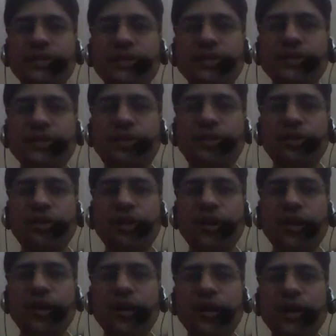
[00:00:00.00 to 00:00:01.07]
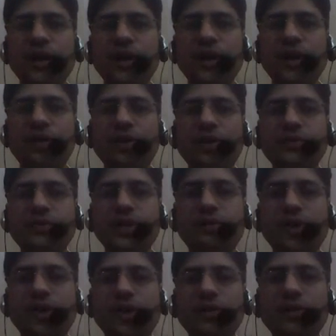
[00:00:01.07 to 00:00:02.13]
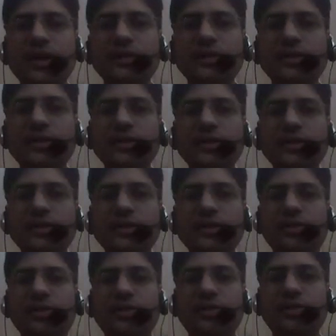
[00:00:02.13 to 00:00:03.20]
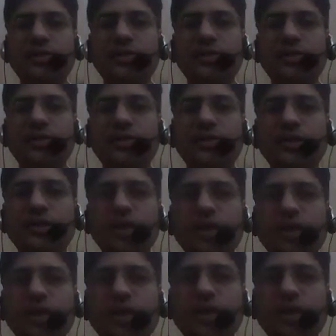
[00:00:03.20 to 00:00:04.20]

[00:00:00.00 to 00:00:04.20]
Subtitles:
your 219 and your offset value is 430. Got it?